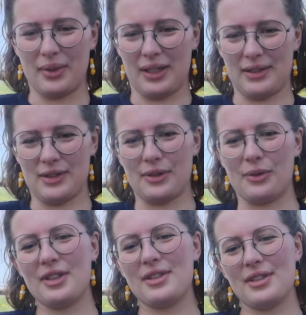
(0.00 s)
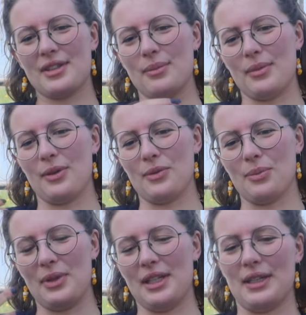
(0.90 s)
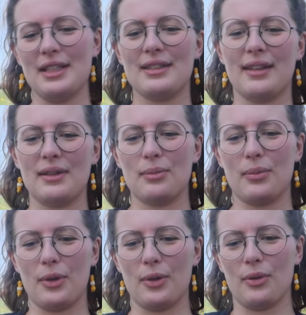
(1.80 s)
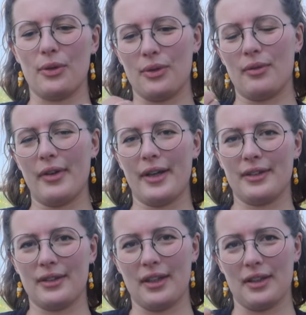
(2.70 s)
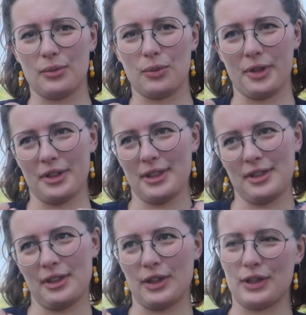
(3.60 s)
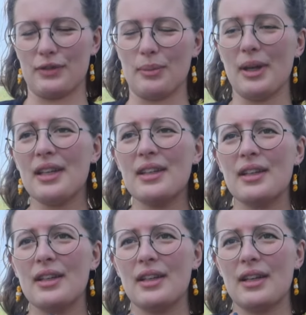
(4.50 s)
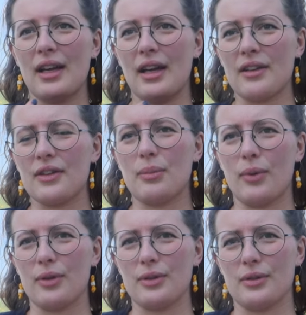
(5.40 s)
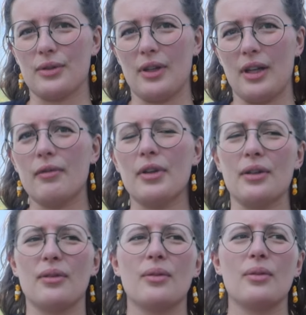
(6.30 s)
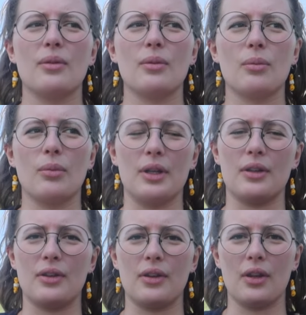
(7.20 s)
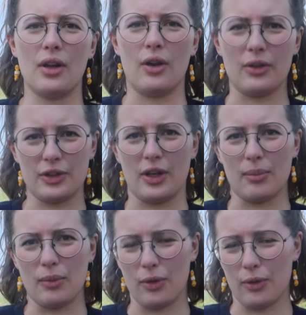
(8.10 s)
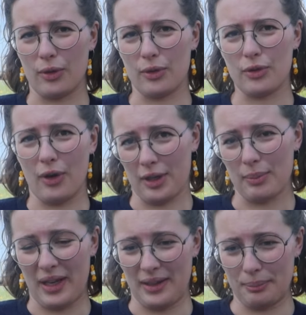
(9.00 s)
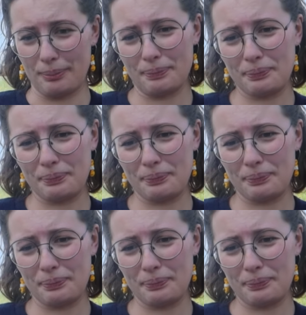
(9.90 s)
pain, so this is about me and knitting, but also the fact that what knitting does for me as a person living with long-term or chronic pain.